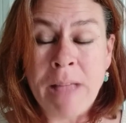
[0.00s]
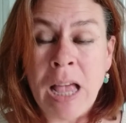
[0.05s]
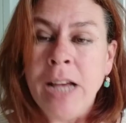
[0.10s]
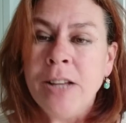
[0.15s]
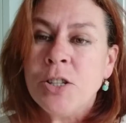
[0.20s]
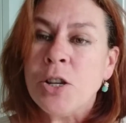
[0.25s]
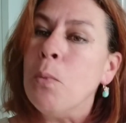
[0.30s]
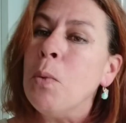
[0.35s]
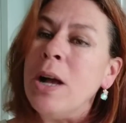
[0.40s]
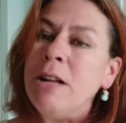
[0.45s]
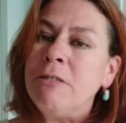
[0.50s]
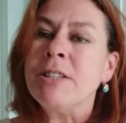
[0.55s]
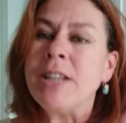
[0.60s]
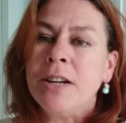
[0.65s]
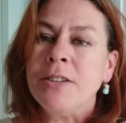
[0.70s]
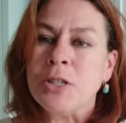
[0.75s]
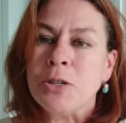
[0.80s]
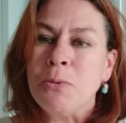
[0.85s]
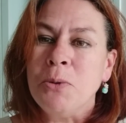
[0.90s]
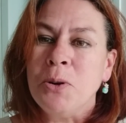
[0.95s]
So well
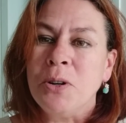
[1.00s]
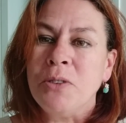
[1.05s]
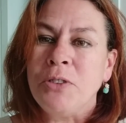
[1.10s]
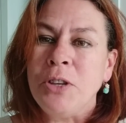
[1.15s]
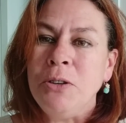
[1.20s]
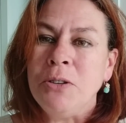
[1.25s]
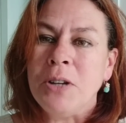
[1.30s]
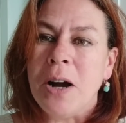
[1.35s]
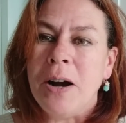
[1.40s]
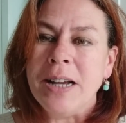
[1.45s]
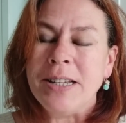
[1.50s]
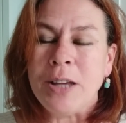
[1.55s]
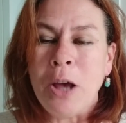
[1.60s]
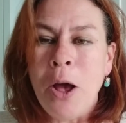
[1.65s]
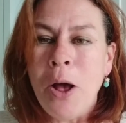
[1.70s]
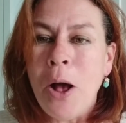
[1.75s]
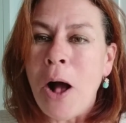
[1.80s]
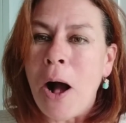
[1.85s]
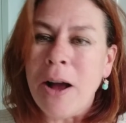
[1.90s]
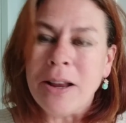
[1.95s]
done to all of you
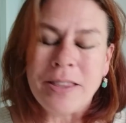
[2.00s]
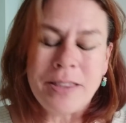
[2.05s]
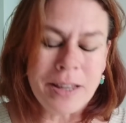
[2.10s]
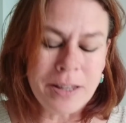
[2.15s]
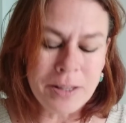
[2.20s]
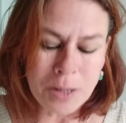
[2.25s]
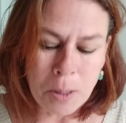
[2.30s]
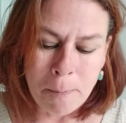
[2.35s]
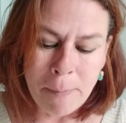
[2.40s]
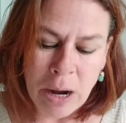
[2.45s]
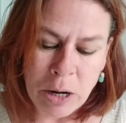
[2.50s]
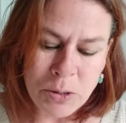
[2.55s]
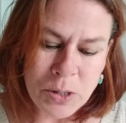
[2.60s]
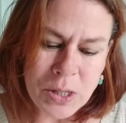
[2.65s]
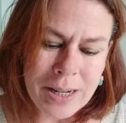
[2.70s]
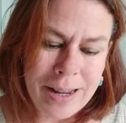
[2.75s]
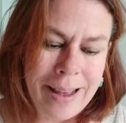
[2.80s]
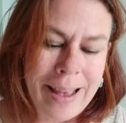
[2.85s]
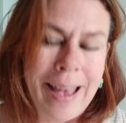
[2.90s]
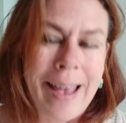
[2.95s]
guys. I think the
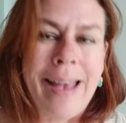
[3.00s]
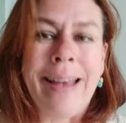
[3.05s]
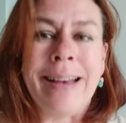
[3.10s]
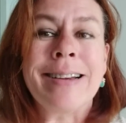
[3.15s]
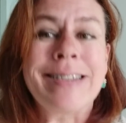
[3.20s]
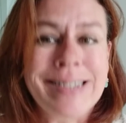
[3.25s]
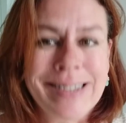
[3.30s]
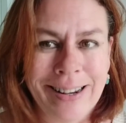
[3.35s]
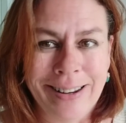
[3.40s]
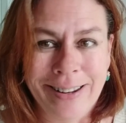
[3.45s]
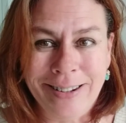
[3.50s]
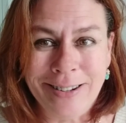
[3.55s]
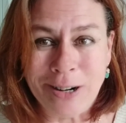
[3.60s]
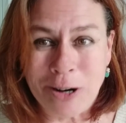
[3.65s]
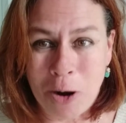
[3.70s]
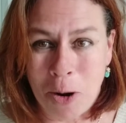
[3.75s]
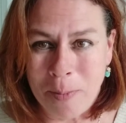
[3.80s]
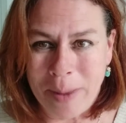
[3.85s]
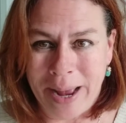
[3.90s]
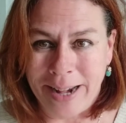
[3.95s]
most excellent
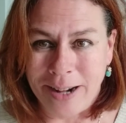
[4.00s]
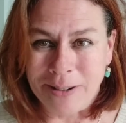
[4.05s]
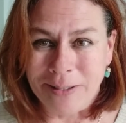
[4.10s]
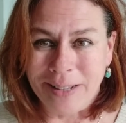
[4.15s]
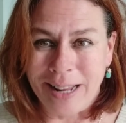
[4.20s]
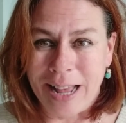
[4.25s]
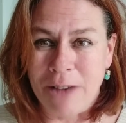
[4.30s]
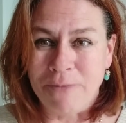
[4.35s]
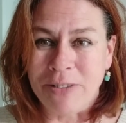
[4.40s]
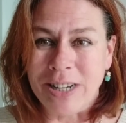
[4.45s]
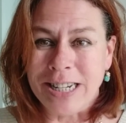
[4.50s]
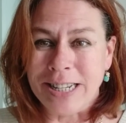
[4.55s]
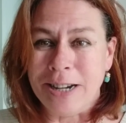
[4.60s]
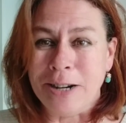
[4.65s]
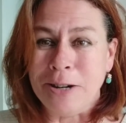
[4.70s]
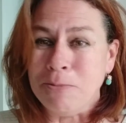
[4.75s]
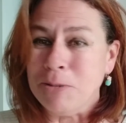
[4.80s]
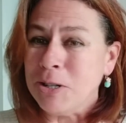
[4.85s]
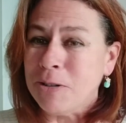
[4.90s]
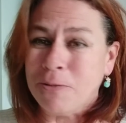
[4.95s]
comment on that
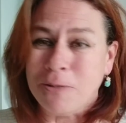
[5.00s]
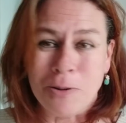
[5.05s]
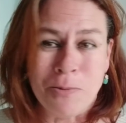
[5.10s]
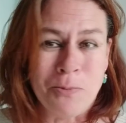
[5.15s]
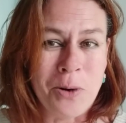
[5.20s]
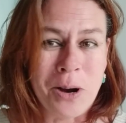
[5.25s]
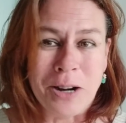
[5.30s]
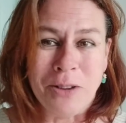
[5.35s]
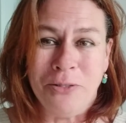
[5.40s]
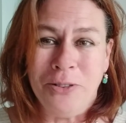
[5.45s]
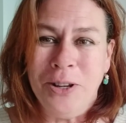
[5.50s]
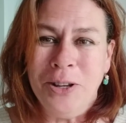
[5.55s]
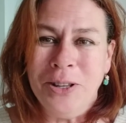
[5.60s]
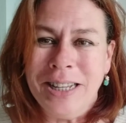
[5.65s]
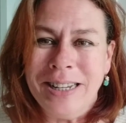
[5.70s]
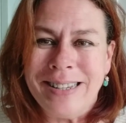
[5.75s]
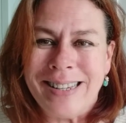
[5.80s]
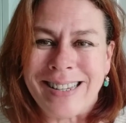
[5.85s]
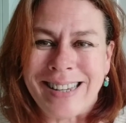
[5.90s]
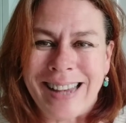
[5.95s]
video was from one of you
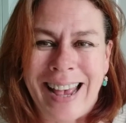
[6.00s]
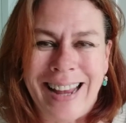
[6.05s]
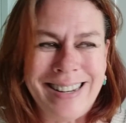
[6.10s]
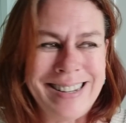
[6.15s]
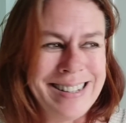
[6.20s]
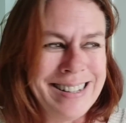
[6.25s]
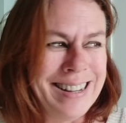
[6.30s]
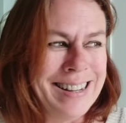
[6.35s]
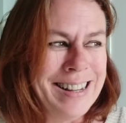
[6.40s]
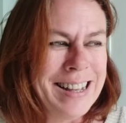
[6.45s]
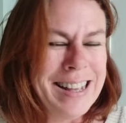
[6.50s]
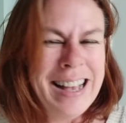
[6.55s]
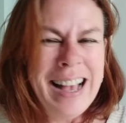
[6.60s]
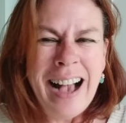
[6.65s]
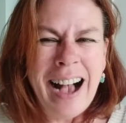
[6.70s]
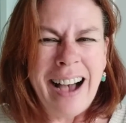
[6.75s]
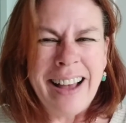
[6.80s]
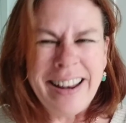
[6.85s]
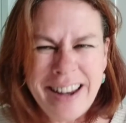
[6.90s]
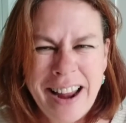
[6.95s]
that said,
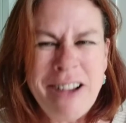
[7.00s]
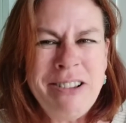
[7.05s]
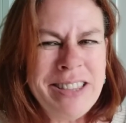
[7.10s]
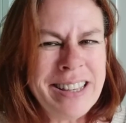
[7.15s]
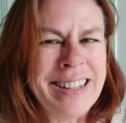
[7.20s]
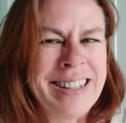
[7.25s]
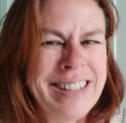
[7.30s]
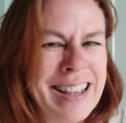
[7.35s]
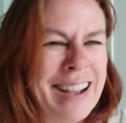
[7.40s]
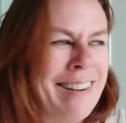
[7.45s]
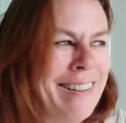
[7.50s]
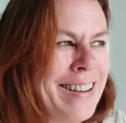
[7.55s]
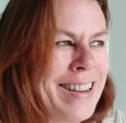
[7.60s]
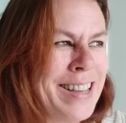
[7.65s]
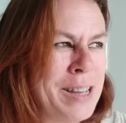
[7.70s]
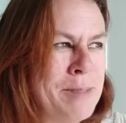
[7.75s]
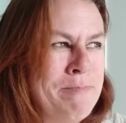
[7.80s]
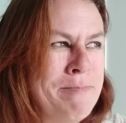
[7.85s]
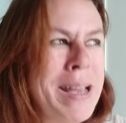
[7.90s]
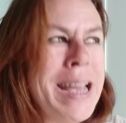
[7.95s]
I know the guy
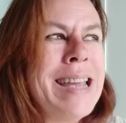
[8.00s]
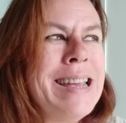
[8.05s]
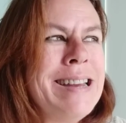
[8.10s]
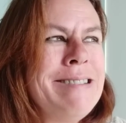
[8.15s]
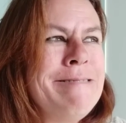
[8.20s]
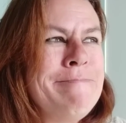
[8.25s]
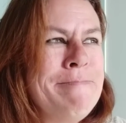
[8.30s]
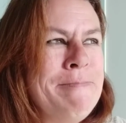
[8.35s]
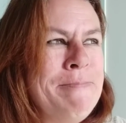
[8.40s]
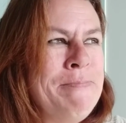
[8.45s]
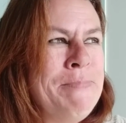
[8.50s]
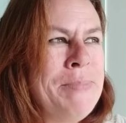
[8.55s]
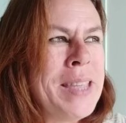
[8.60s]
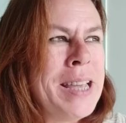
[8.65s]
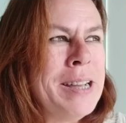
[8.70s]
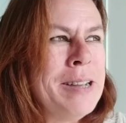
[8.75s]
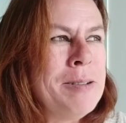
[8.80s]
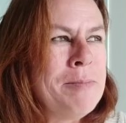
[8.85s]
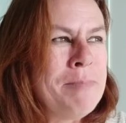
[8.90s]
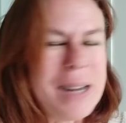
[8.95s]
you mean,
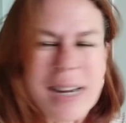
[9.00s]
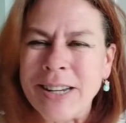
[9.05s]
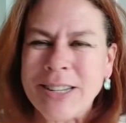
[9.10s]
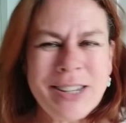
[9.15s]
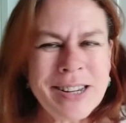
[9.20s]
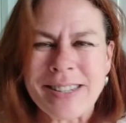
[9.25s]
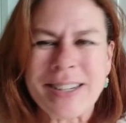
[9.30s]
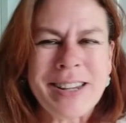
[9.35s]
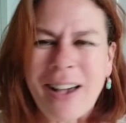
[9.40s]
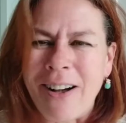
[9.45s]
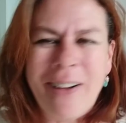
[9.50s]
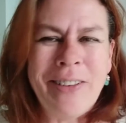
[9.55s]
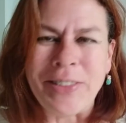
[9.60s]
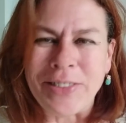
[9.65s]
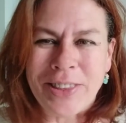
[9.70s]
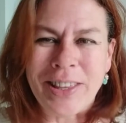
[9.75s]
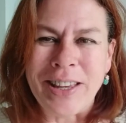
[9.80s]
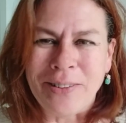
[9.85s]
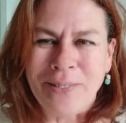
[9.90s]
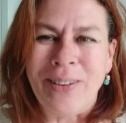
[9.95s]
but I just can't
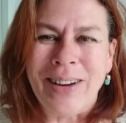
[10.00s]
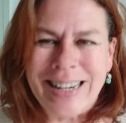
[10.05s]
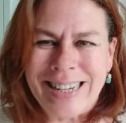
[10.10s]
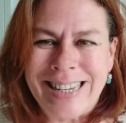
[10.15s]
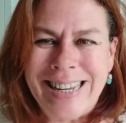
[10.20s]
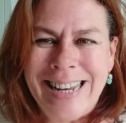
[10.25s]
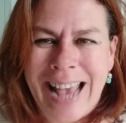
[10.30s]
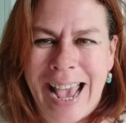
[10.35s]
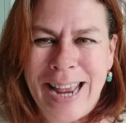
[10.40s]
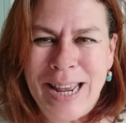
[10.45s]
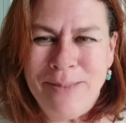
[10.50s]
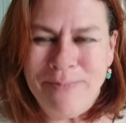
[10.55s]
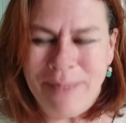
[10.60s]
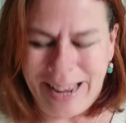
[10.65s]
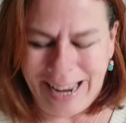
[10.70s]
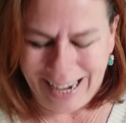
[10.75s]
think what his name